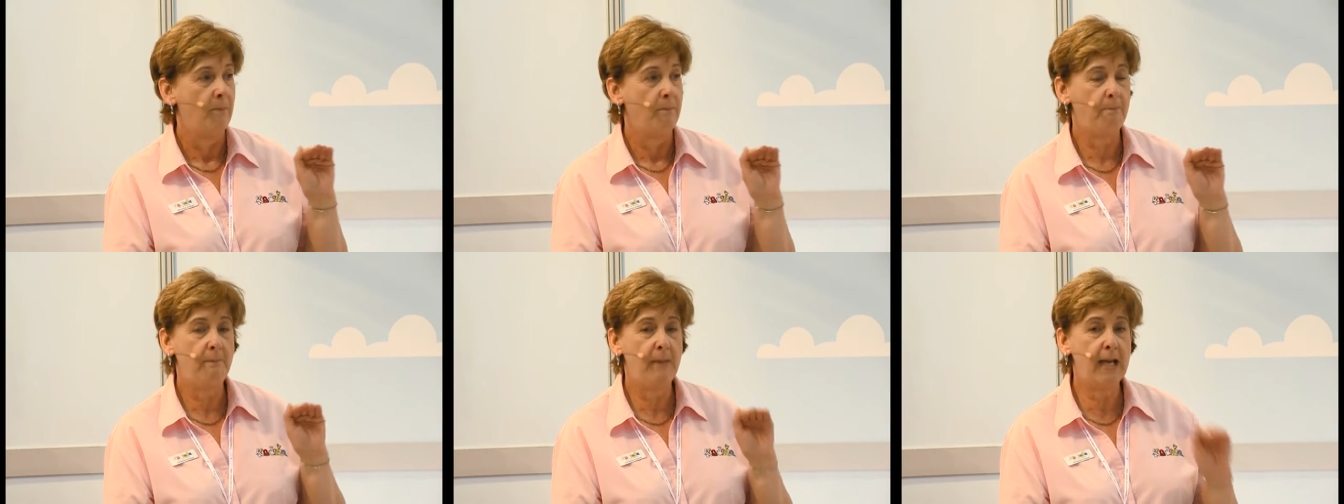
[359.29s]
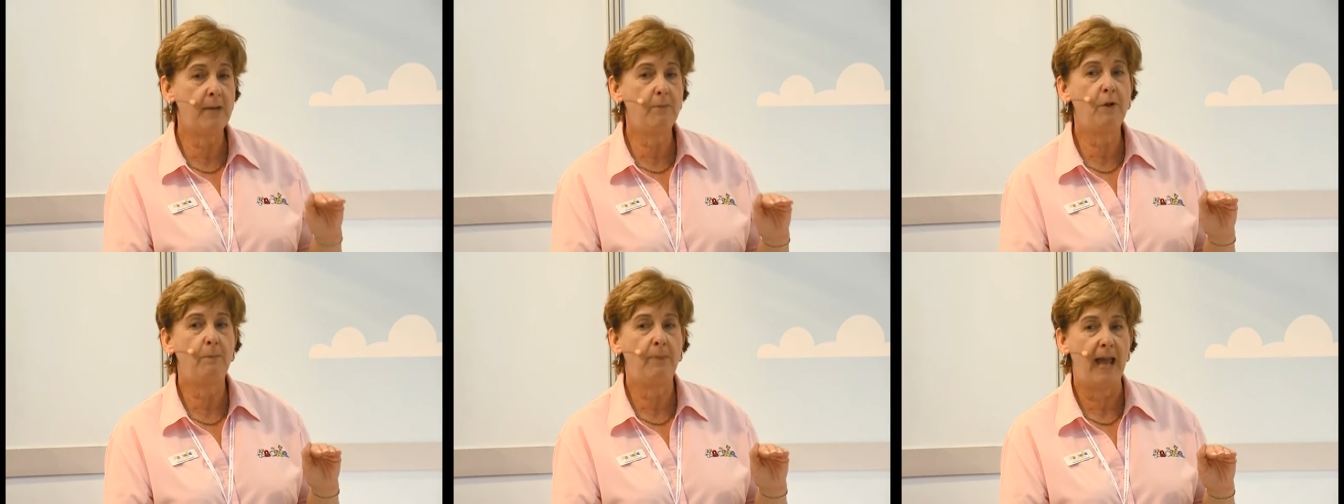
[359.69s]

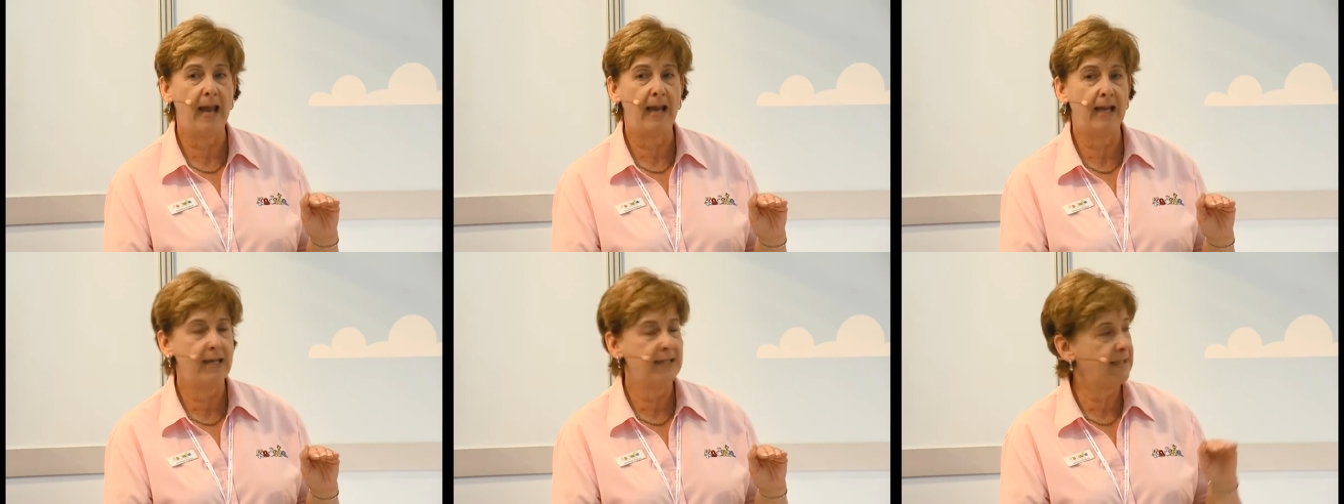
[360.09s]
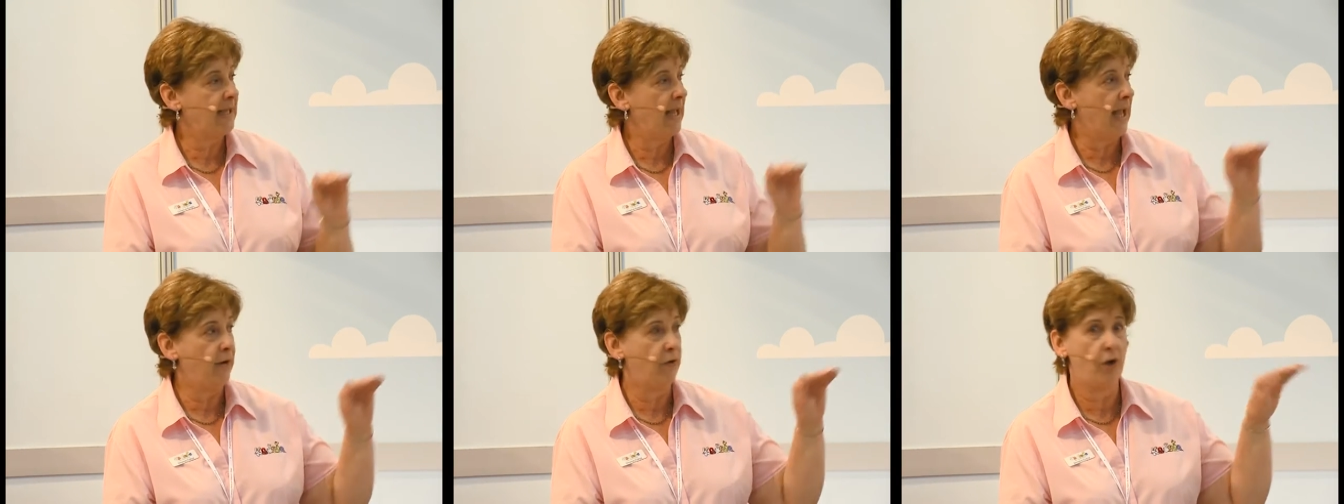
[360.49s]
minimal blankets
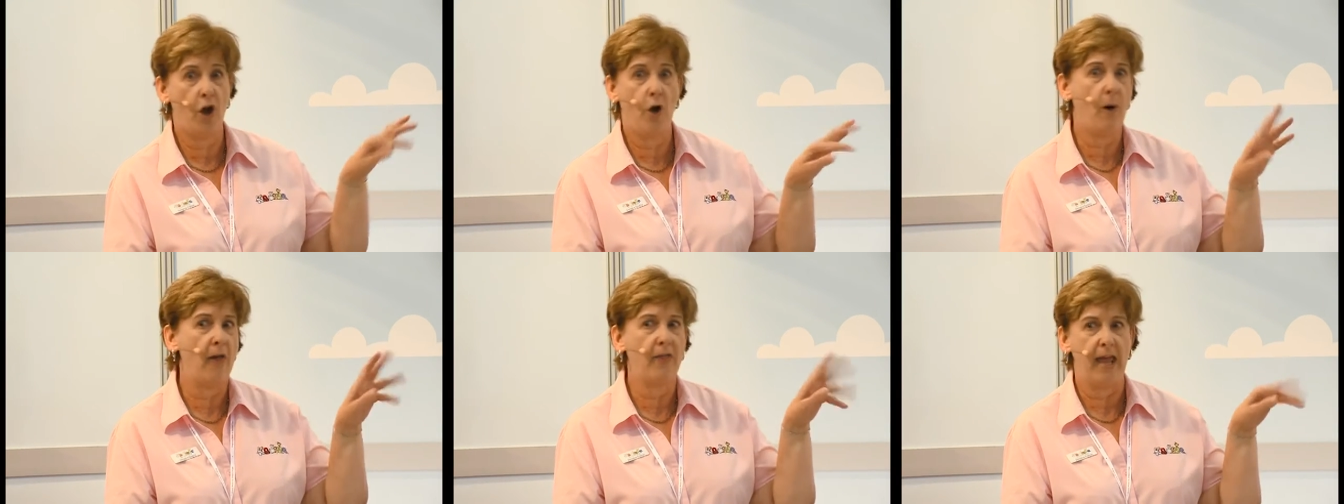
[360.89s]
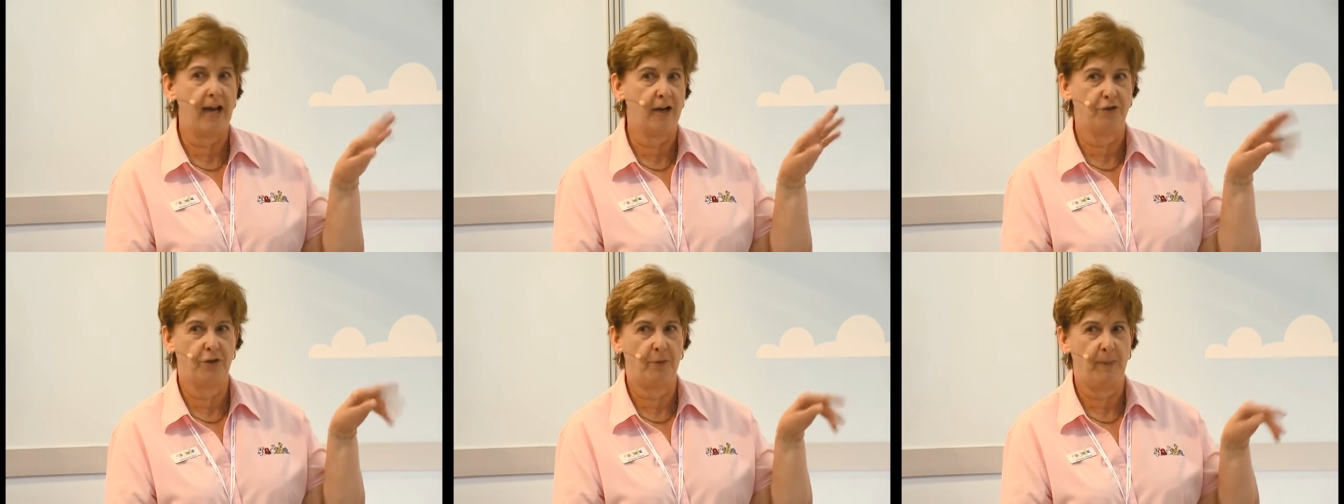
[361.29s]
and no other
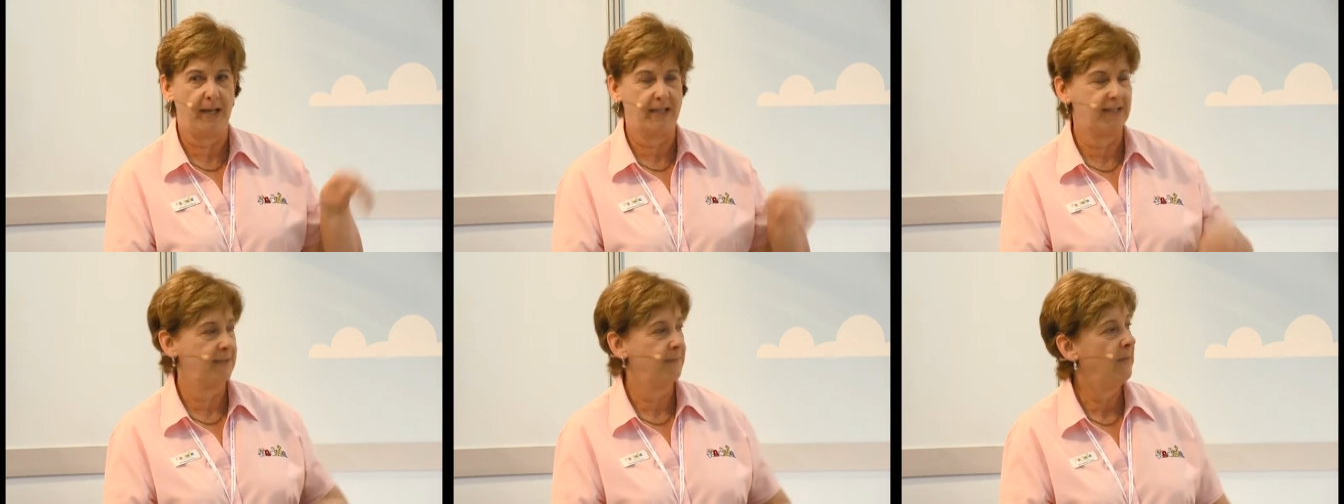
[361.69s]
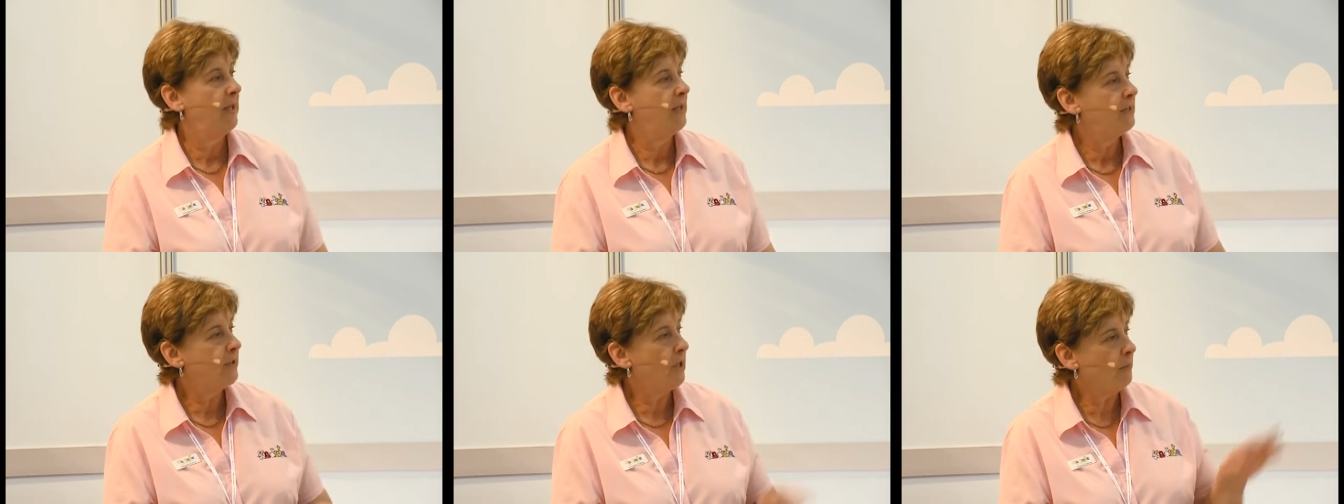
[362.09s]
extra bits.
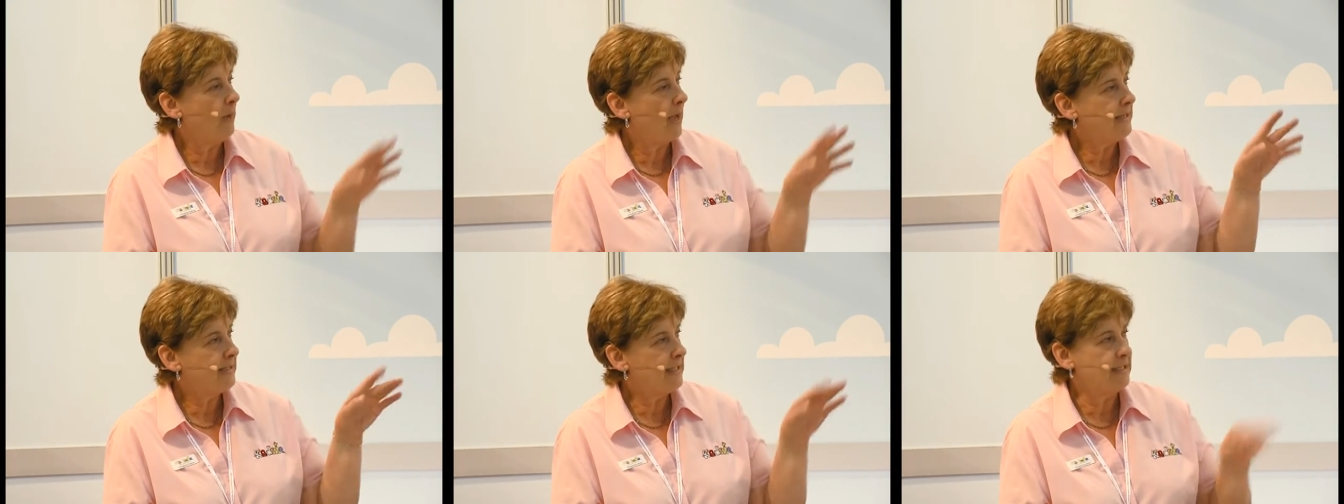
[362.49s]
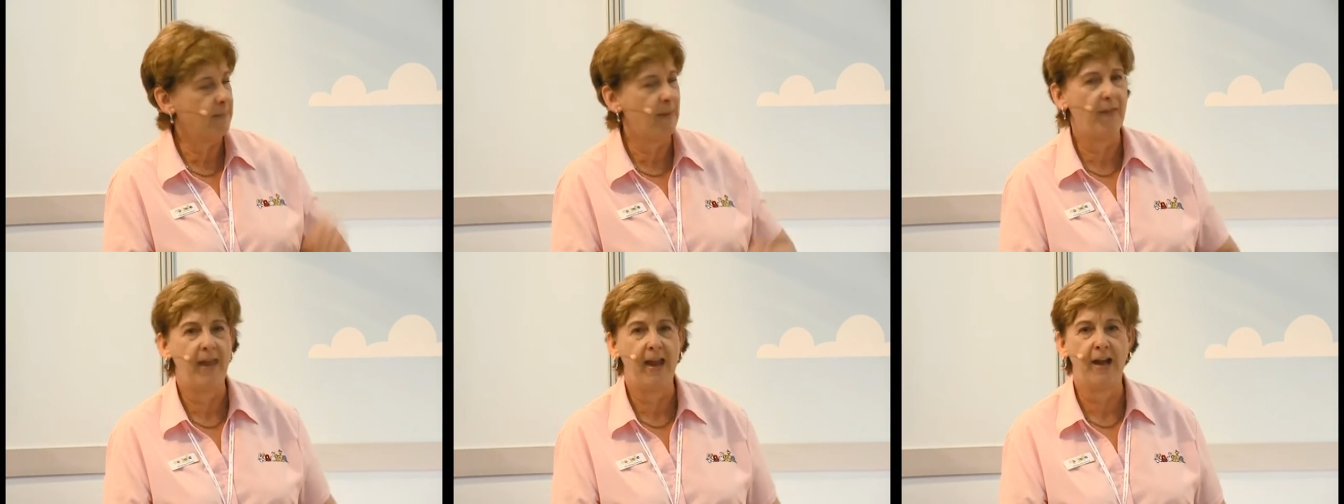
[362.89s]
So you might see some other